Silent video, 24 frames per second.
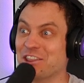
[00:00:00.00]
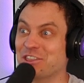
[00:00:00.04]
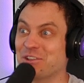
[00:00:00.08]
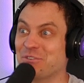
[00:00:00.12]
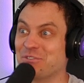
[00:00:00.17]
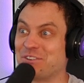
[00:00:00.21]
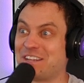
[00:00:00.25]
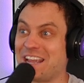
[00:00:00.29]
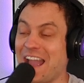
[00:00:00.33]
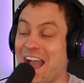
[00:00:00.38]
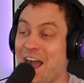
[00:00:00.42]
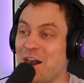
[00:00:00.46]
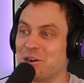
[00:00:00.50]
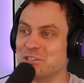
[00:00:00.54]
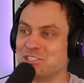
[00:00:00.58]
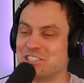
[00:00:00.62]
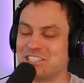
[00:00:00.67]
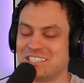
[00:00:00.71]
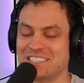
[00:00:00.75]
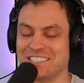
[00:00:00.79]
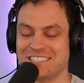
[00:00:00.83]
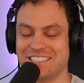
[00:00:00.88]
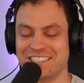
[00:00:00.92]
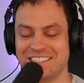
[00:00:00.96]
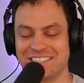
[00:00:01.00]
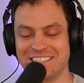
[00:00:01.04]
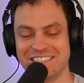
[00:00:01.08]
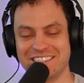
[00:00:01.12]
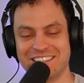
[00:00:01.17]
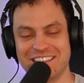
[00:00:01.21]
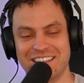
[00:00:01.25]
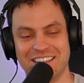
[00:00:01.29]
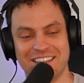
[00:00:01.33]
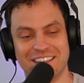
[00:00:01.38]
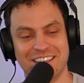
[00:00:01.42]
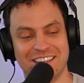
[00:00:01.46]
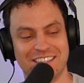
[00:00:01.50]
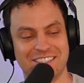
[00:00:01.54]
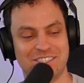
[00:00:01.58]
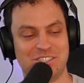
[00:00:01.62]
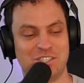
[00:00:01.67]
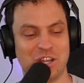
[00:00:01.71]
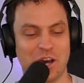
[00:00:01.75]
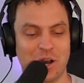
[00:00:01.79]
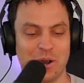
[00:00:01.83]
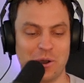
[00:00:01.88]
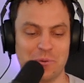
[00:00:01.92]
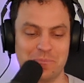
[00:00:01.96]
on the couch.
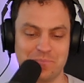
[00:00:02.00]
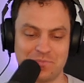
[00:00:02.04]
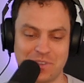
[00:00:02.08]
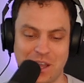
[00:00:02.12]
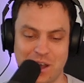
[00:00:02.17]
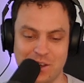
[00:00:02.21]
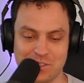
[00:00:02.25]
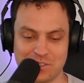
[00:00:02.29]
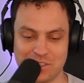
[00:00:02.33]
So wow.